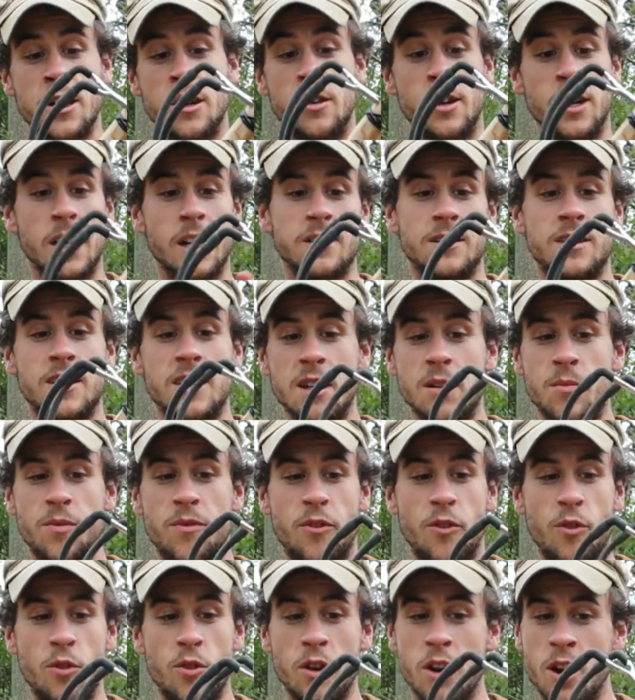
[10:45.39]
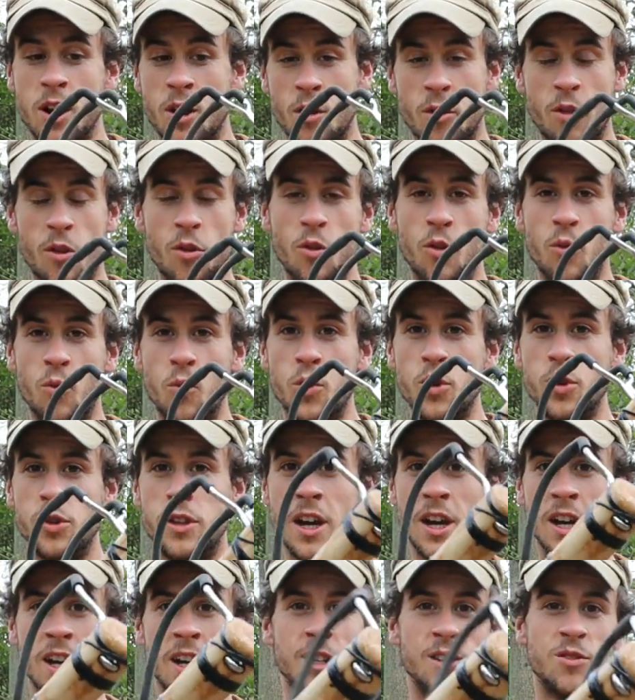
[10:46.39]
Well, as I said before, although the wood
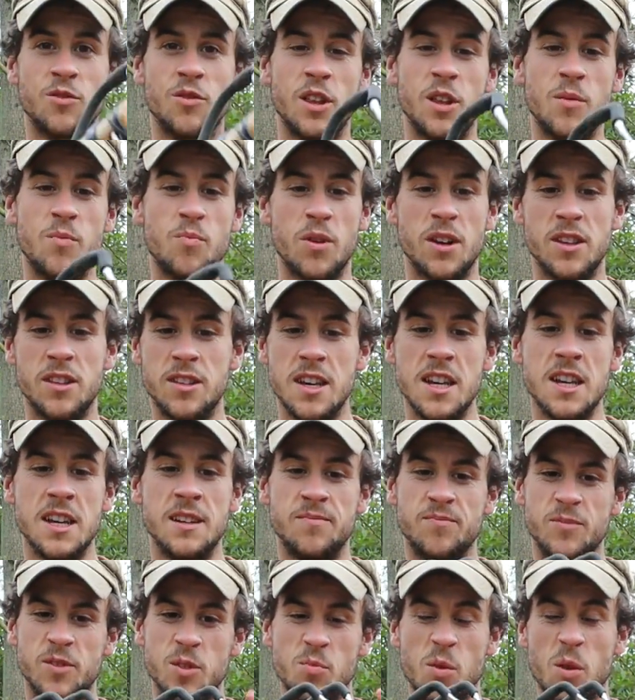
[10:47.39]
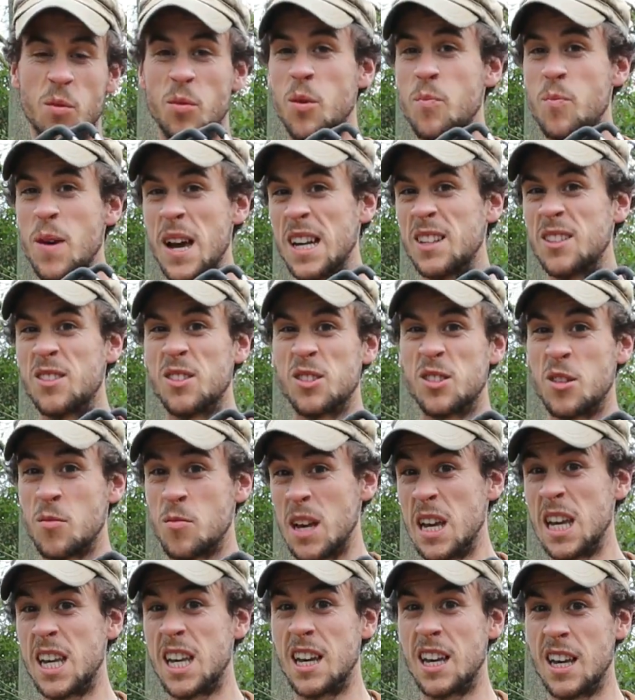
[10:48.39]
is really pretty, it's probably better to
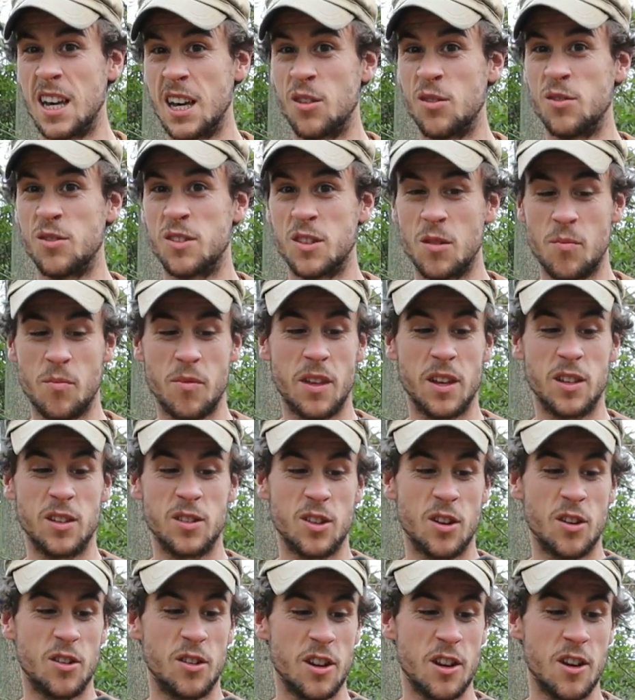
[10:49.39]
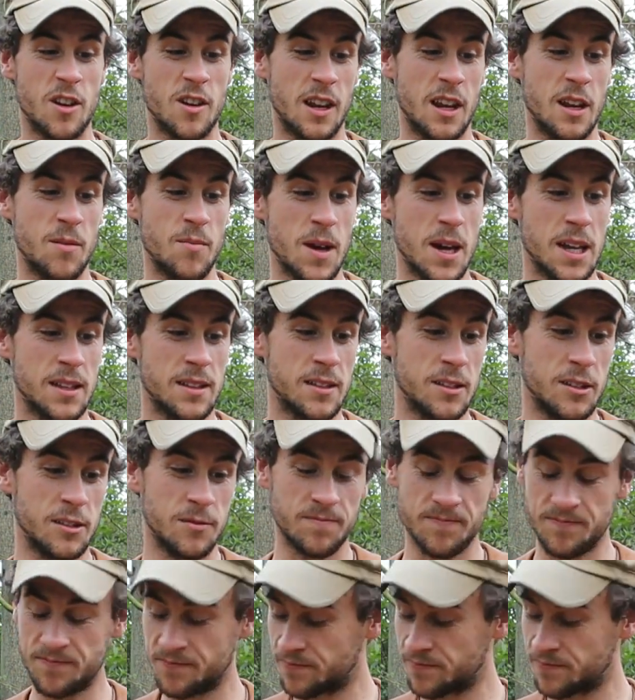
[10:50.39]
make it out of something sturdier like metal.